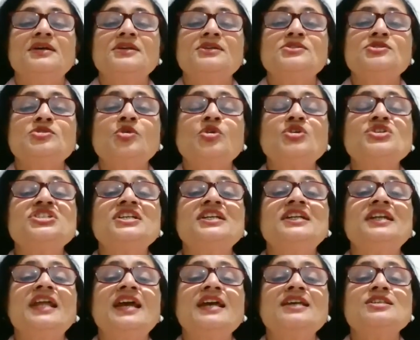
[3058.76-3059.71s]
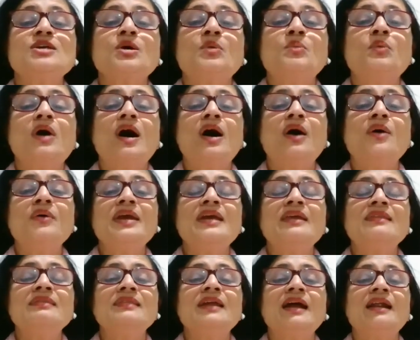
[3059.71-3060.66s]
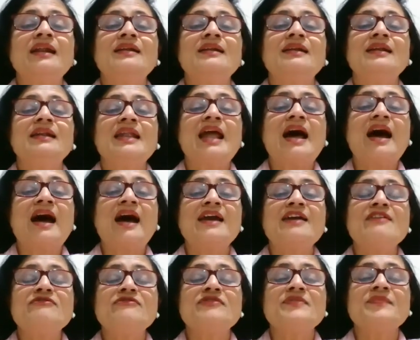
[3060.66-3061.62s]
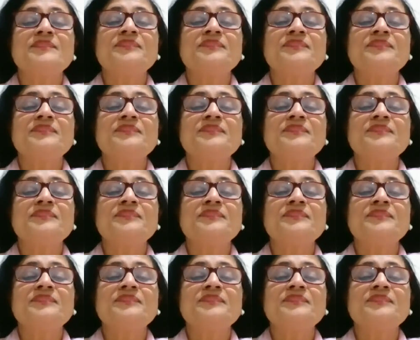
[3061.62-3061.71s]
So she takes a vow in that life